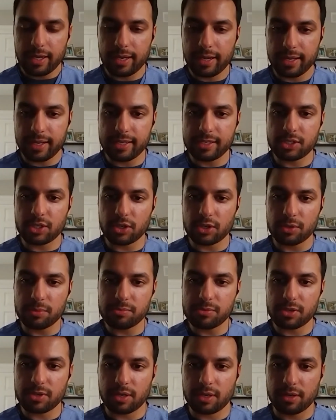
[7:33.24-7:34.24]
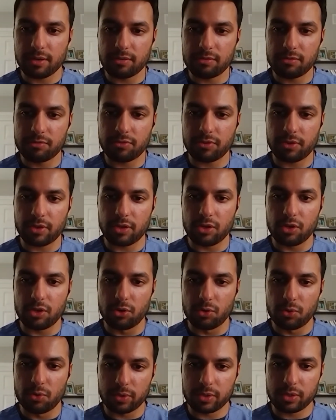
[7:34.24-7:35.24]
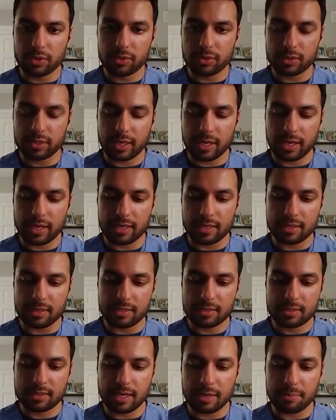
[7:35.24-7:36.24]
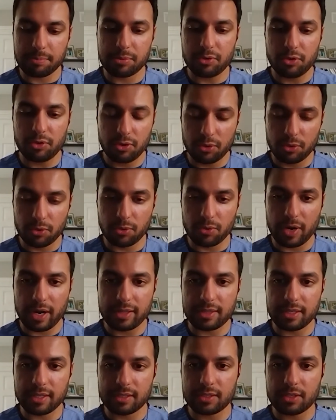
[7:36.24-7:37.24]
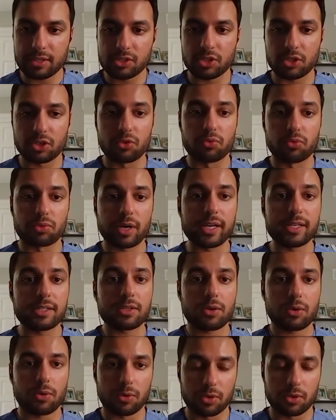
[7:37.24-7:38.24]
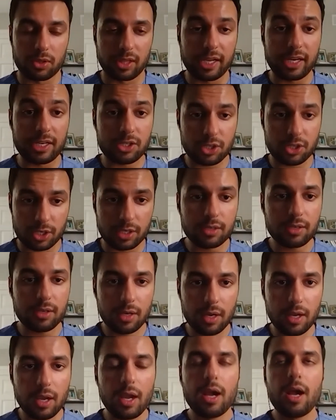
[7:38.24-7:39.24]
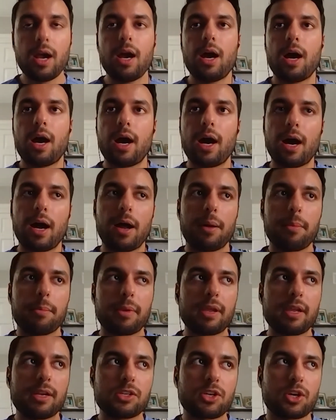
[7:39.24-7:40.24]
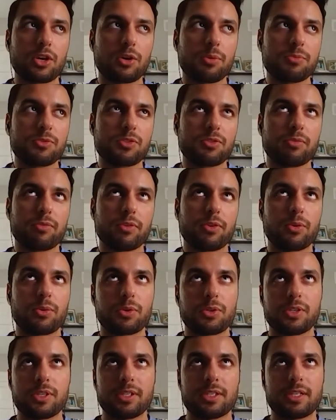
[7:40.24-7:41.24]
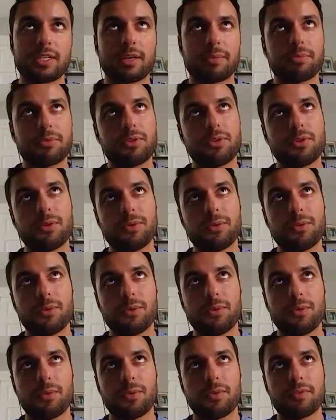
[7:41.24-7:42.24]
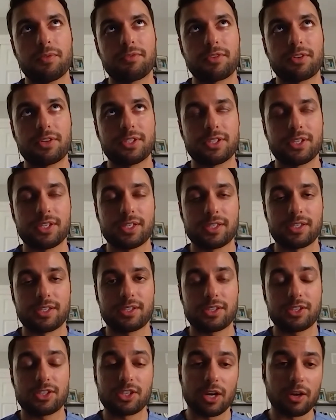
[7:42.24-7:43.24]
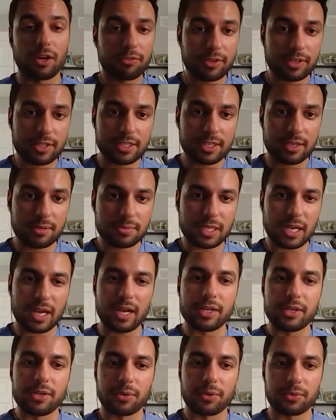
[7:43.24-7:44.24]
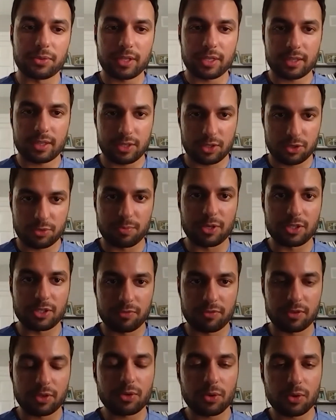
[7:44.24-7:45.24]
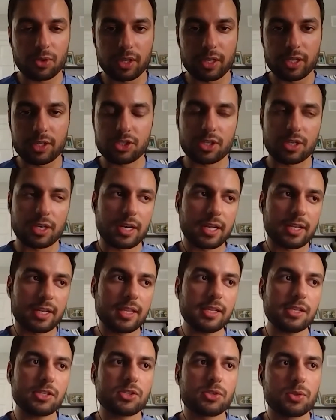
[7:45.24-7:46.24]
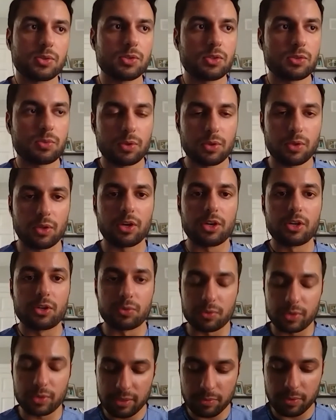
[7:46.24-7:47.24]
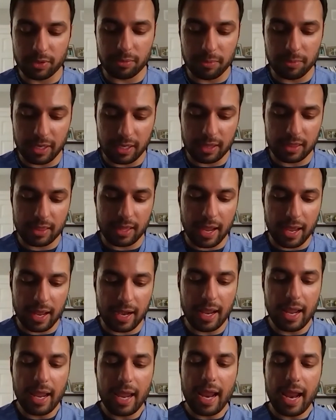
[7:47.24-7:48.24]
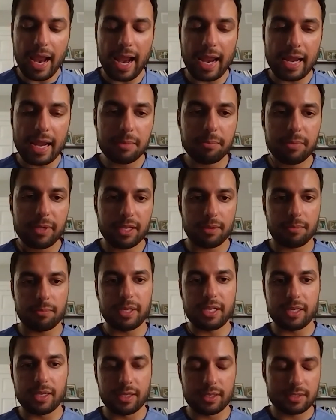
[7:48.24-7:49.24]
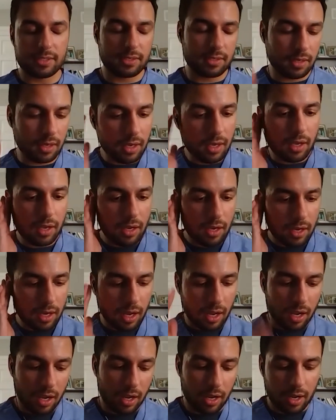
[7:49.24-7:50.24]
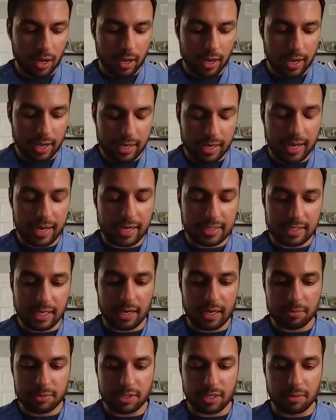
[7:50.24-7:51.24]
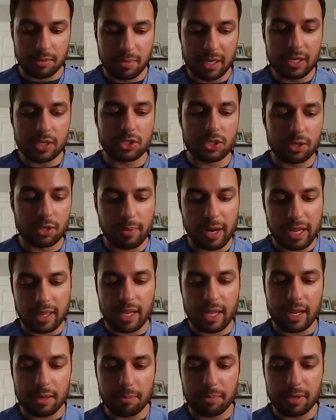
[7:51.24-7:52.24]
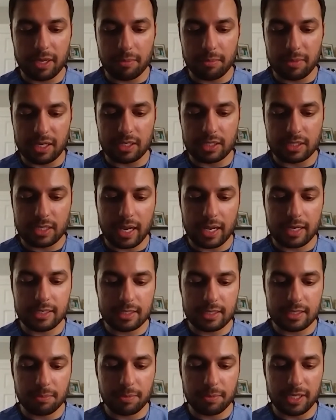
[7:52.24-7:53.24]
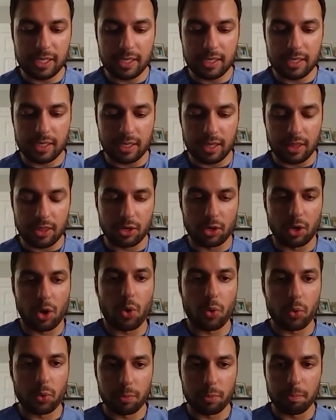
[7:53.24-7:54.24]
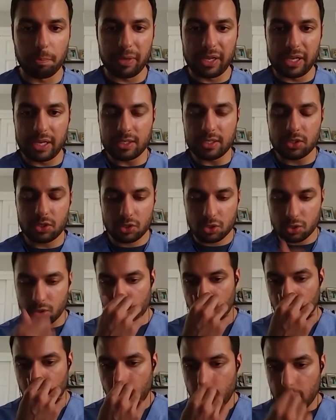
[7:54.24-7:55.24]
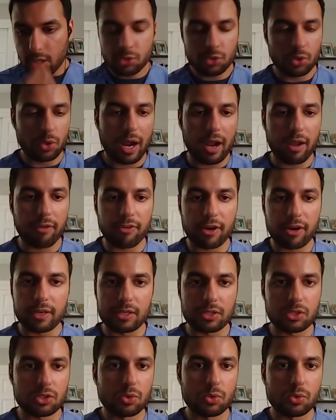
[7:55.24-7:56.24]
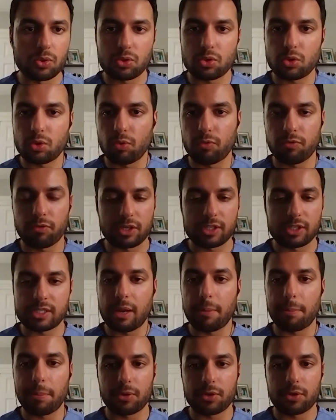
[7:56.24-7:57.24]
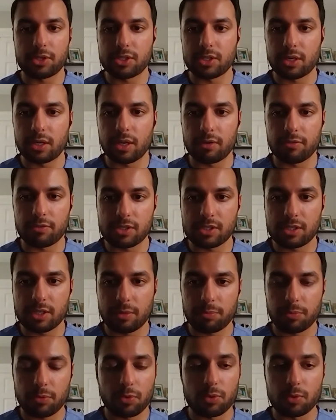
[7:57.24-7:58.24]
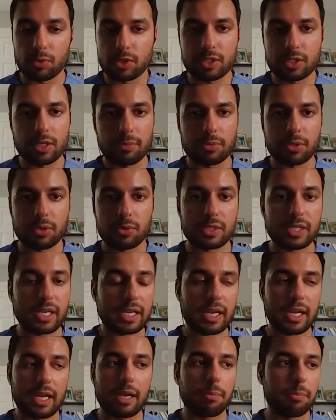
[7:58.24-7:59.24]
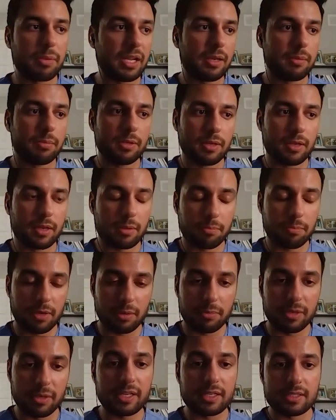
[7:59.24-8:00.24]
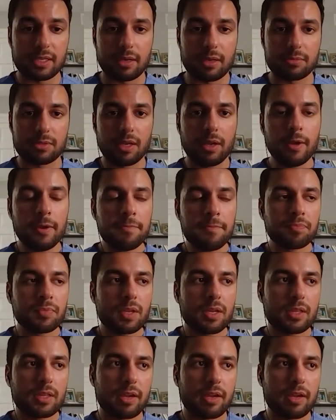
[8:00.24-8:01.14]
In terms of UWorld and step two, I think there's a great correlation. In terms of UWorld and step two versus shelf exams, I don't think there's much of a correlation. And I think students will agree with me that NBMEs and exams administered by the NBME tend to be their own beast. So I find that students who, for example, are studying for step one or step two and taking NBME exams, they